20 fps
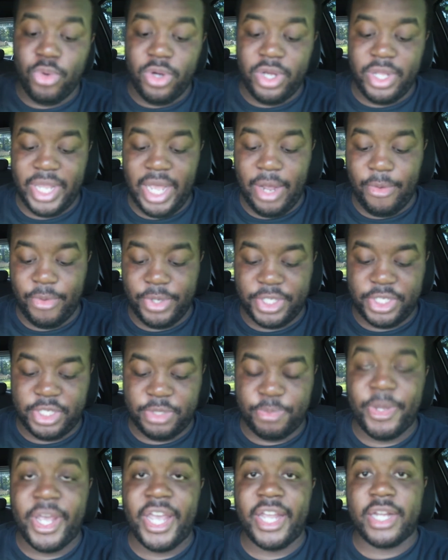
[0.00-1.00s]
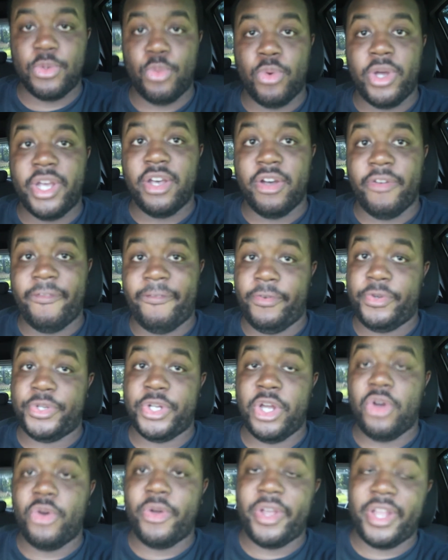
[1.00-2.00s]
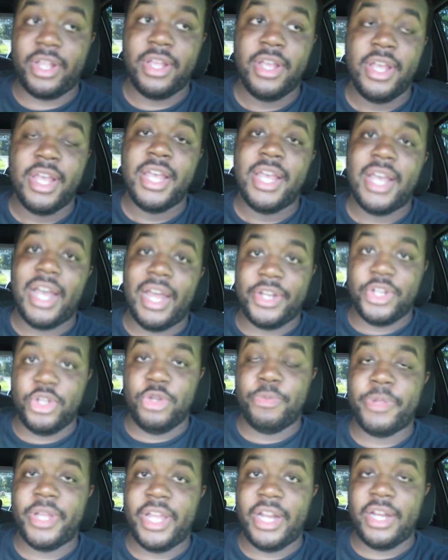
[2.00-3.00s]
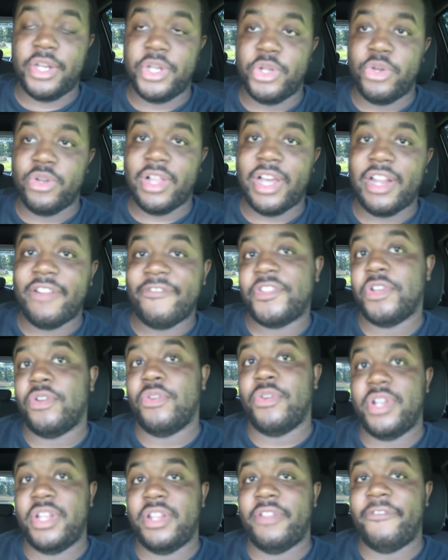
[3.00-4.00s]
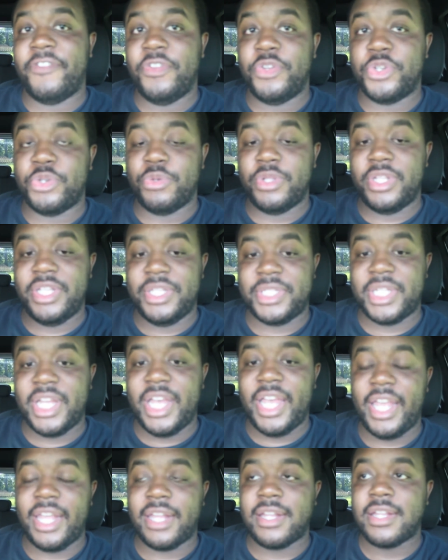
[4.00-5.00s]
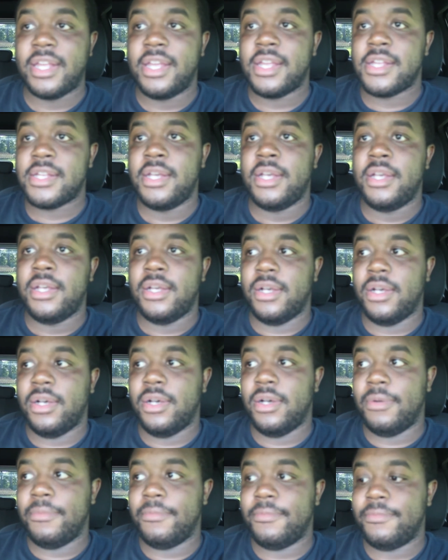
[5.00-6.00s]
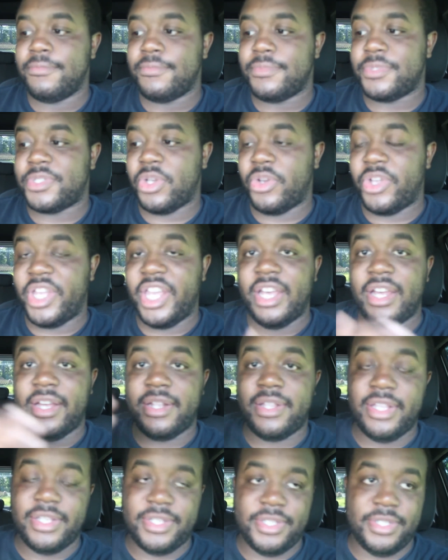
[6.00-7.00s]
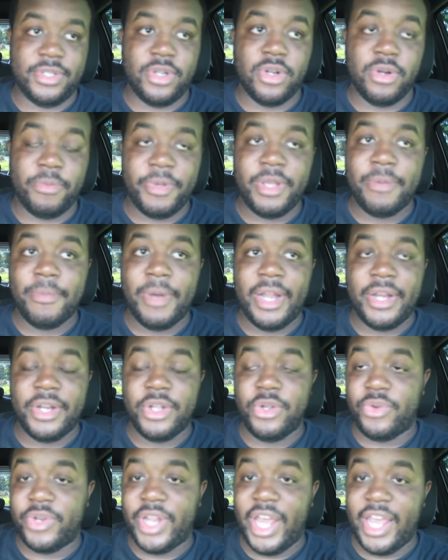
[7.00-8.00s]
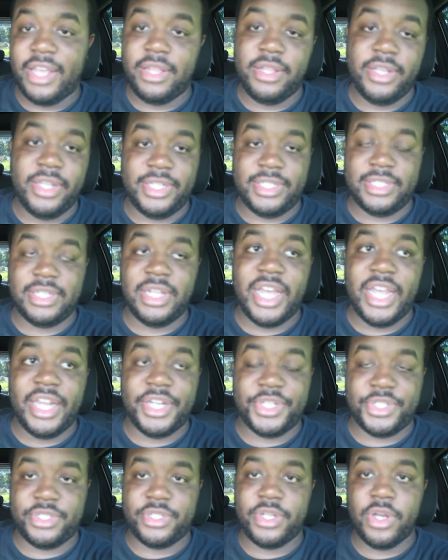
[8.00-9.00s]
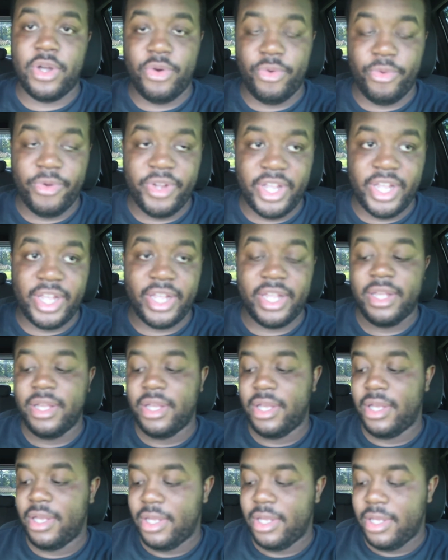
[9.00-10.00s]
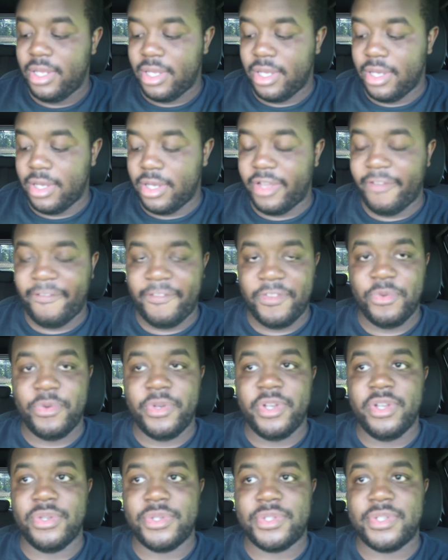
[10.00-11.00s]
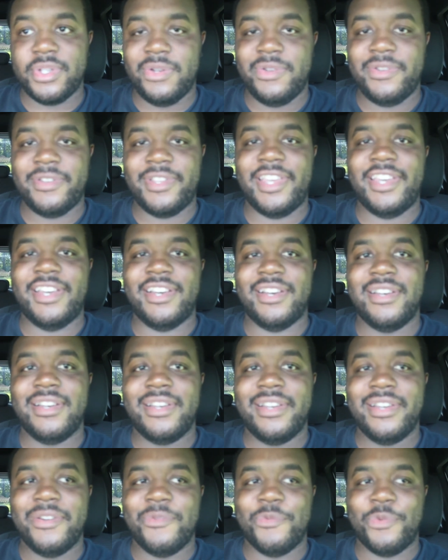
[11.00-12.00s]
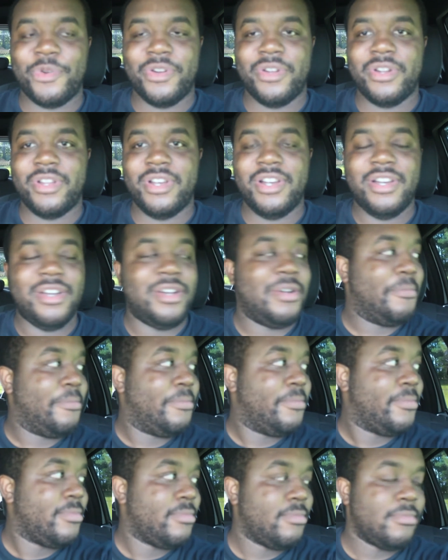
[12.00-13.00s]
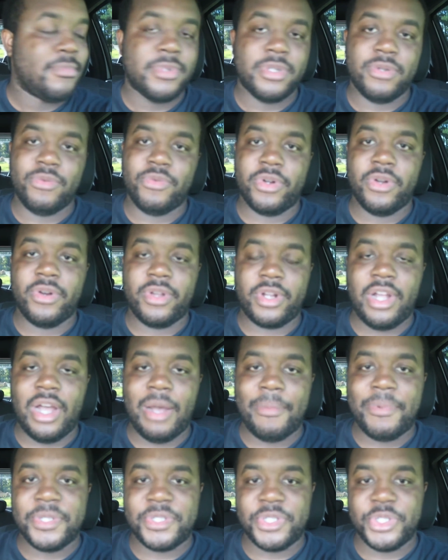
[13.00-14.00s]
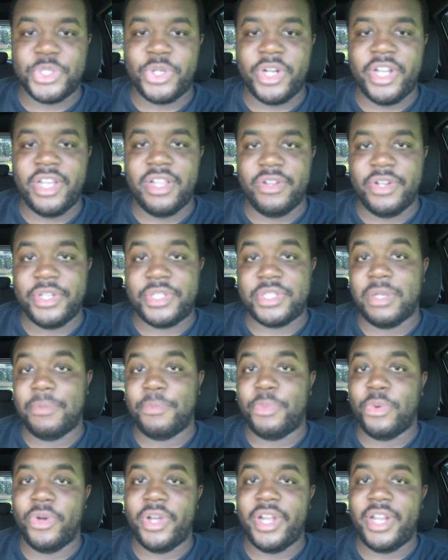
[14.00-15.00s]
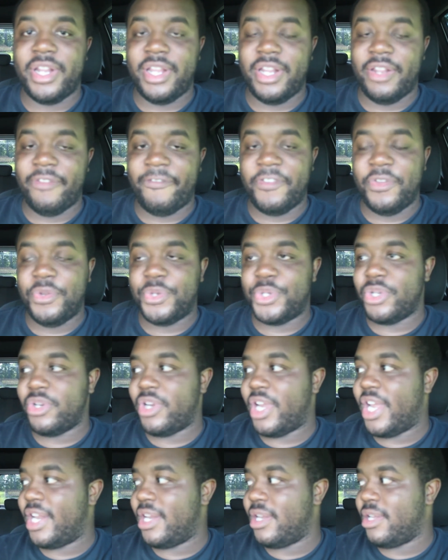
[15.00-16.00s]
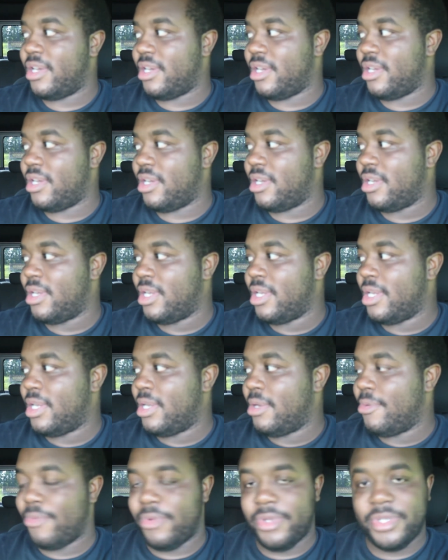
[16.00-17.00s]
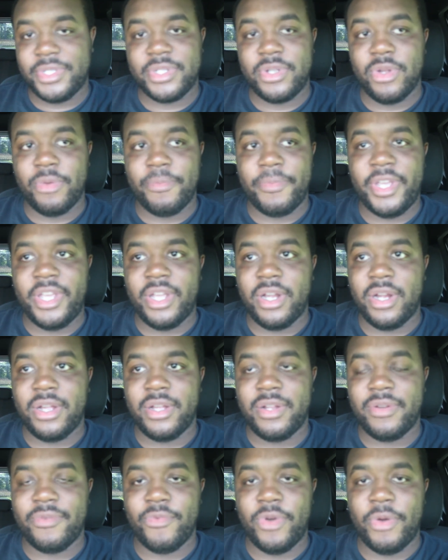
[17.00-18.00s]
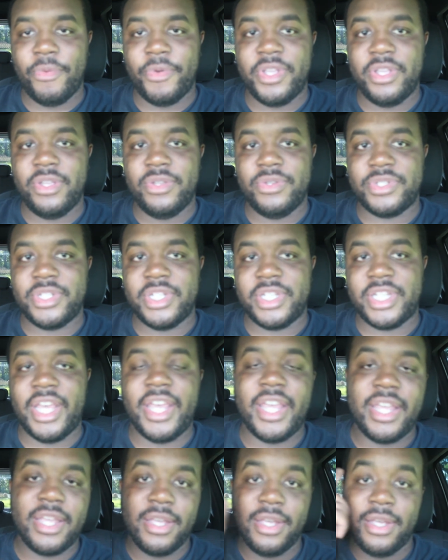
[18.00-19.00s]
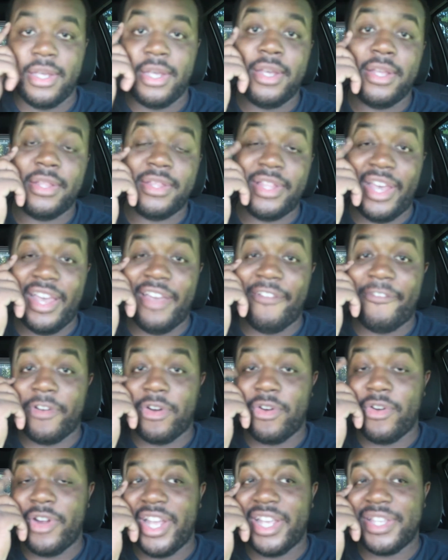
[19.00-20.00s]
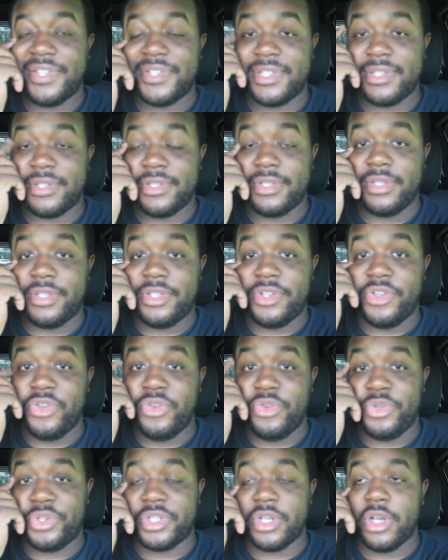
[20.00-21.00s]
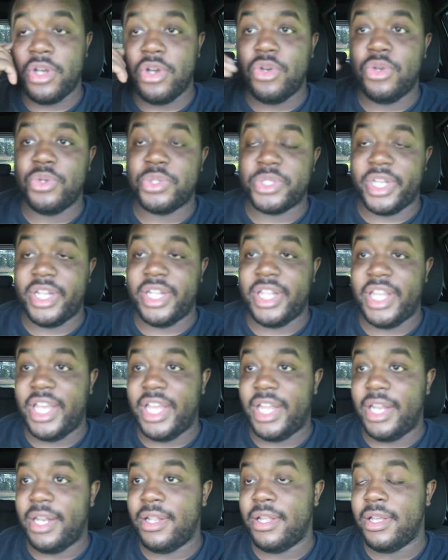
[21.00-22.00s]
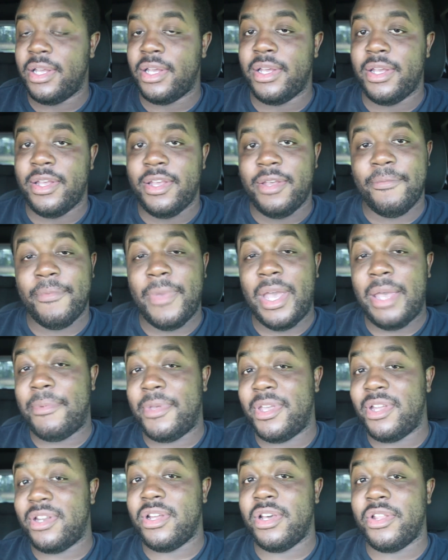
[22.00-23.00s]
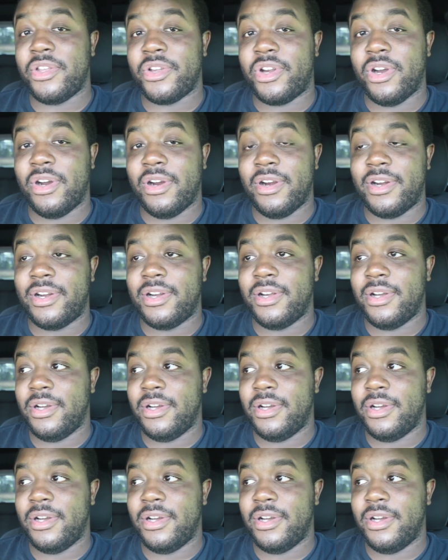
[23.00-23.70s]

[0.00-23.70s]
one that was spec'd well for towing. I do plan to do a lot of towing in the future with this thing. So yeah, this is going to be my new daily / tow rig, if you will. So yeah, we're gonna cop us a trailer at some point in the future, and this is gonna be what we use to take the FRS to shows, and then maybe another car